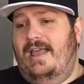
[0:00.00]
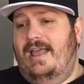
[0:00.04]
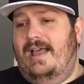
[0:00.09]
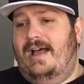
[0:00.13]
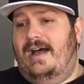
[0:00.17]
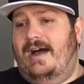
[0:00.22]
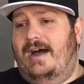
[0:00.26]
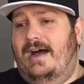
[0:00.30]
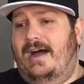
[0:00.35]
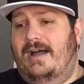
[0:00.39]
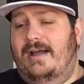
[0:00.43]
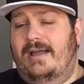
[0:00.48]

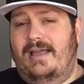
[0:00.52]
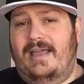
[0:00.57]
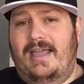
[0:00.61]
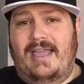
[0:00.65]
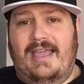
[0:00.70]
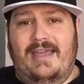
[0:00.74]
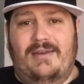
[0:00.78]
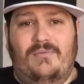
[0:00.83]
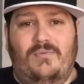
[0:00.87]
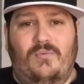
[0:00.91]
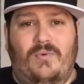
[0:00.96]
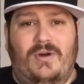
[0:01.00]
Uh,
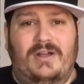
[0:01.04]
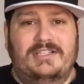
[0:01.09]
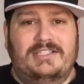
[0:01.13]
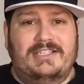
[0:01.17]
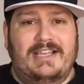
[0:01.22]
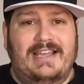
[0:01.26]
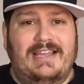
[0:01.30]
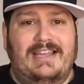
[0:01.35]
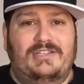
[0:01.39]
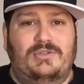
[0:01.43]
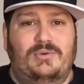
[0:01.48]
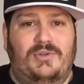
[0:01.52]
and once I
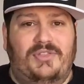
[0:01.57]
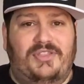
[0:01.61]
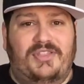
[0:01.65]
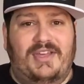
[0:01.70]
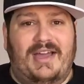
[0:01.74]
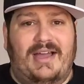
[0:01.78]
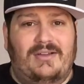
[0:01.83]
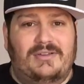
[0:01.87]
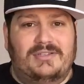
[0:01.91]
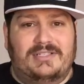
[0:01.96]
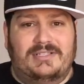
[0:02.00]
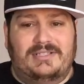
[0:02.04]
get to a
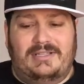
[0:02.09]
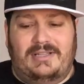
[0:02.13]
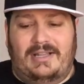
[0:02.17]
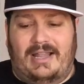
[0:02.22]
thousand